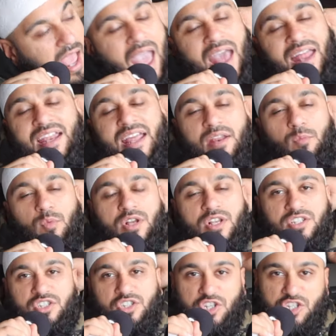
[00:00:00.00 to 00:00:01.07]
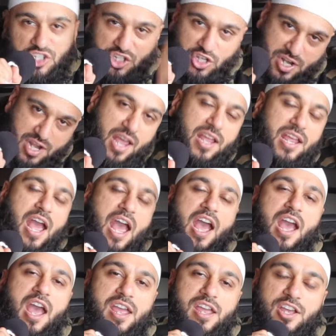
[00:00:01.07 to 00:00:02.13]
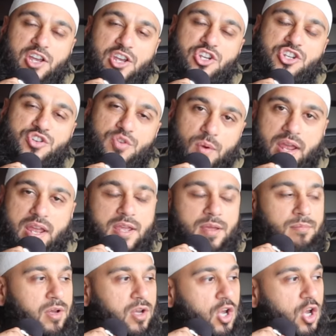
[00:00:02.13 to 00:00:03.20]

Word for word: And it was the Sunnah Guy, Shuaib,